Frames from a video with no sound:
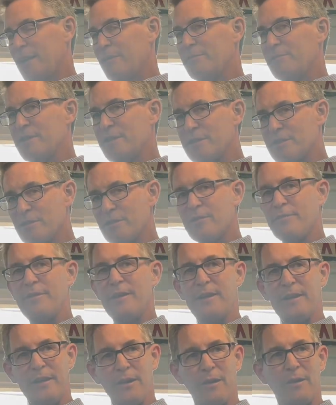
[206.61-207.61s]
of digital
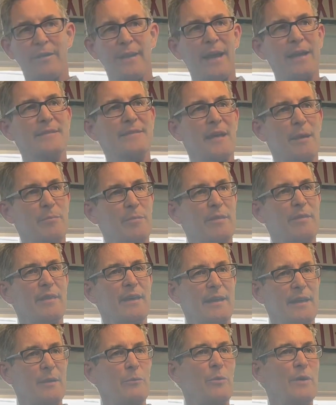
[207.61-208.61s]
video and that type of
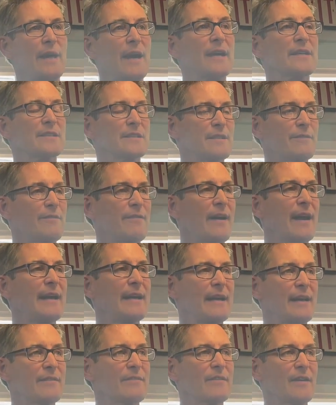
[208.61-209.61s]
thing, and we actually
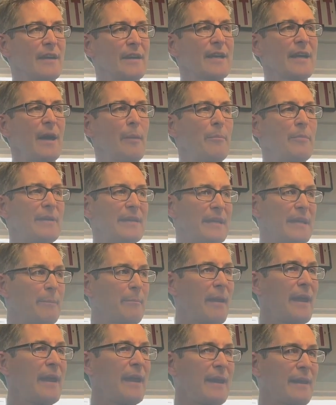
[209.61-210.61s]
finance a company in
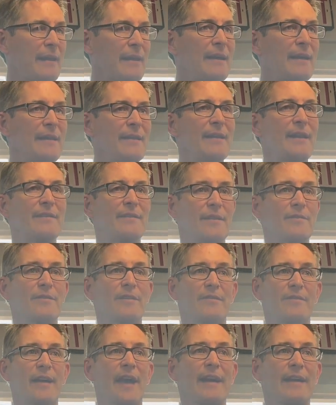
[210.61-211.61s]
Maine that does
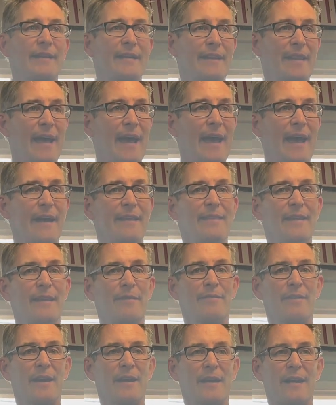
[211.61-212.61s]
exactly that, and
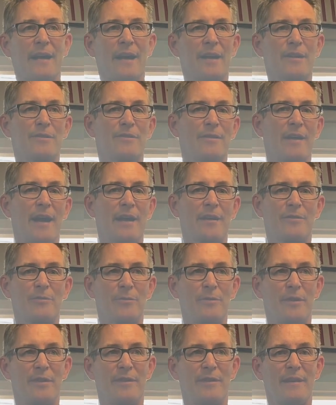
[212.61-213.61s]
they've got contracts
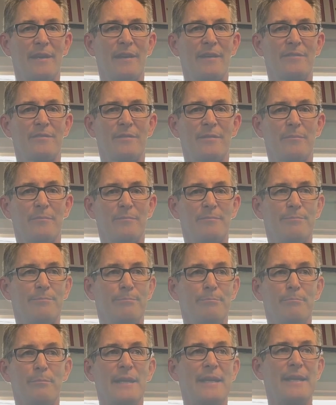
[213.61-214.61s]
with some
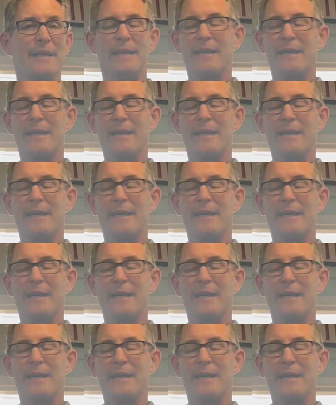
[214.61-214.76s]
media